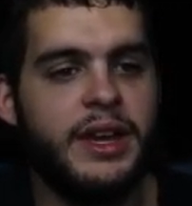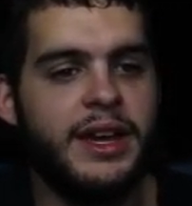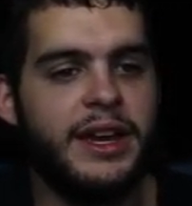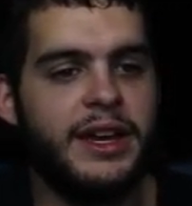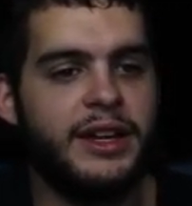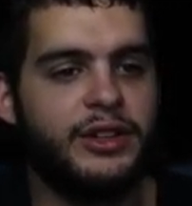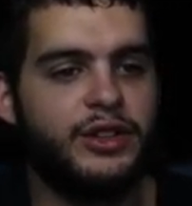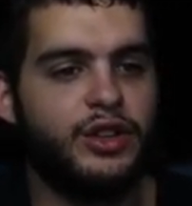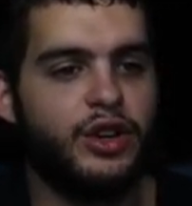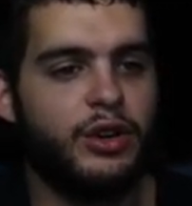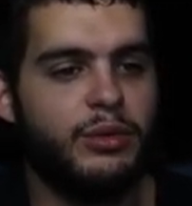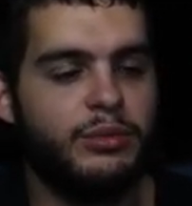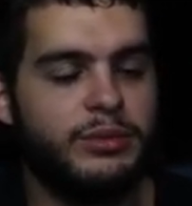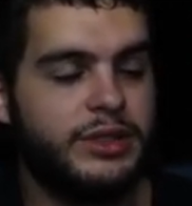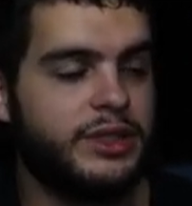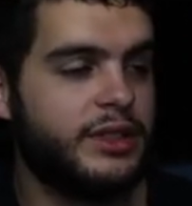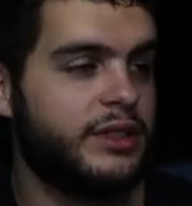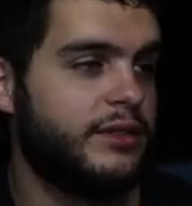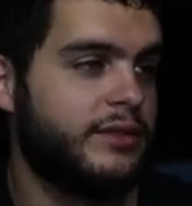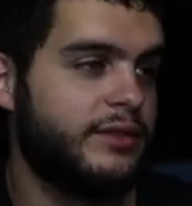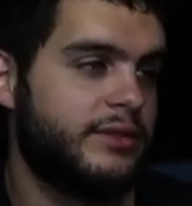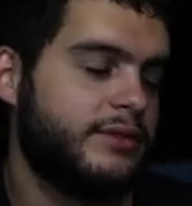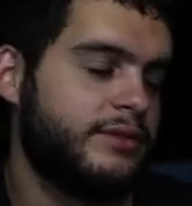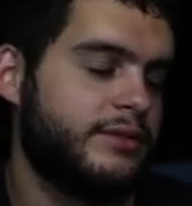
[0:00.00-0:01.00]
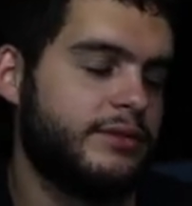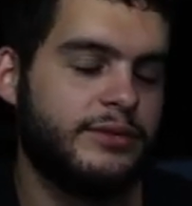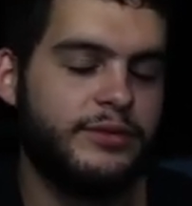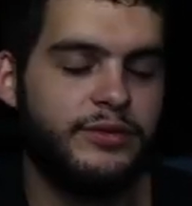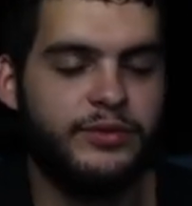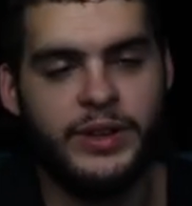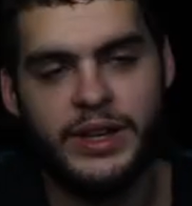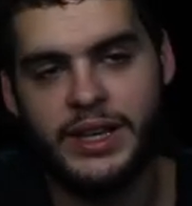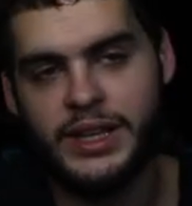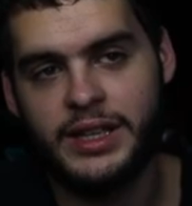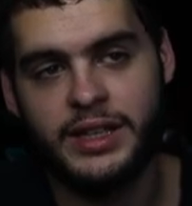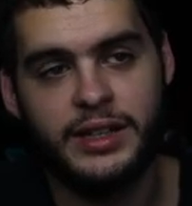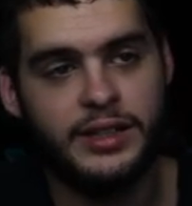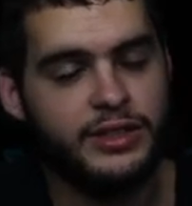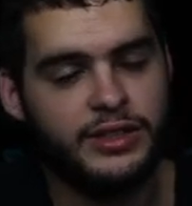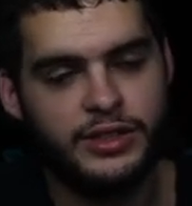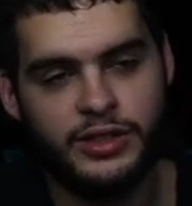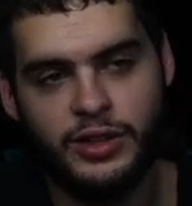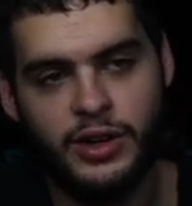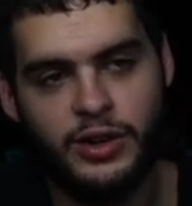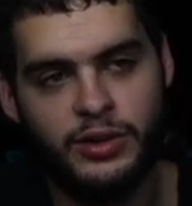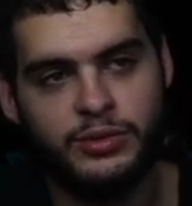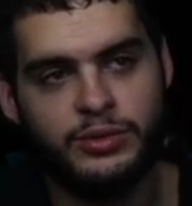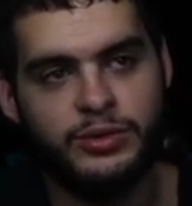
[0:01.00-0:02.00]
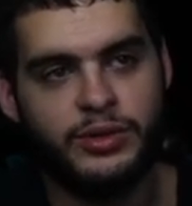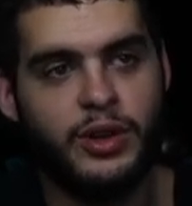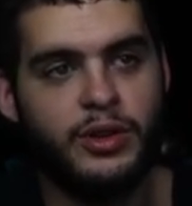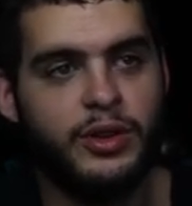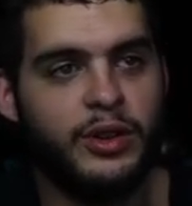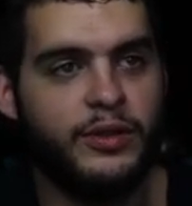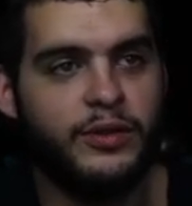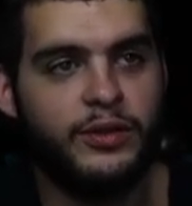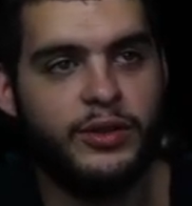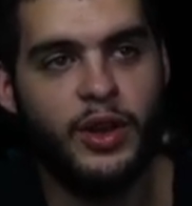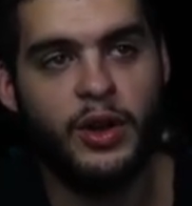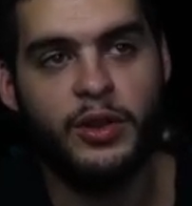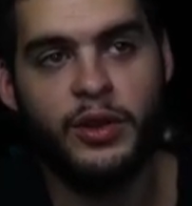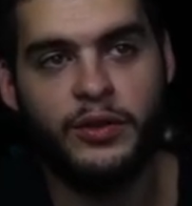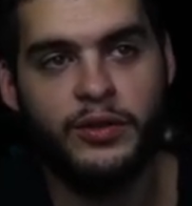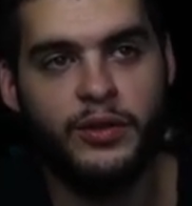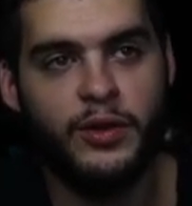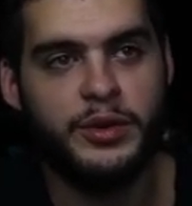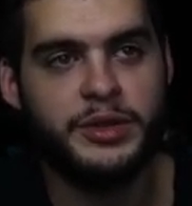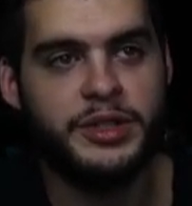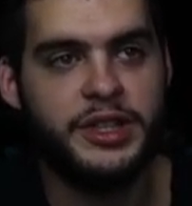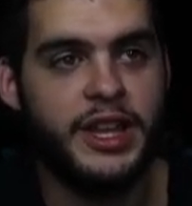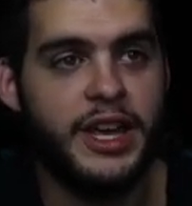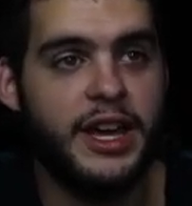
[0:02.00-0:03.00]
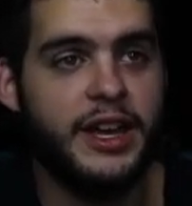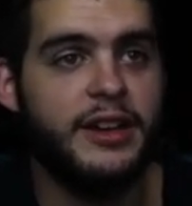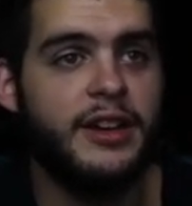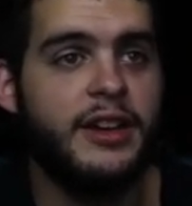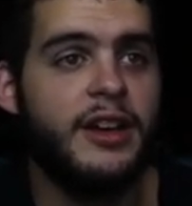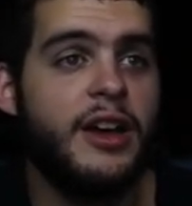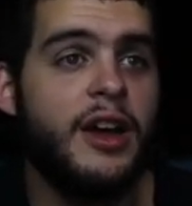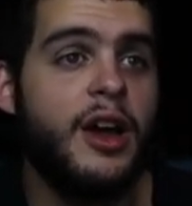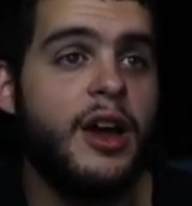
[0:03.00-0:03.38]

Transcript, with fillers: in terms of faking. So don't don't look don't look forward to that.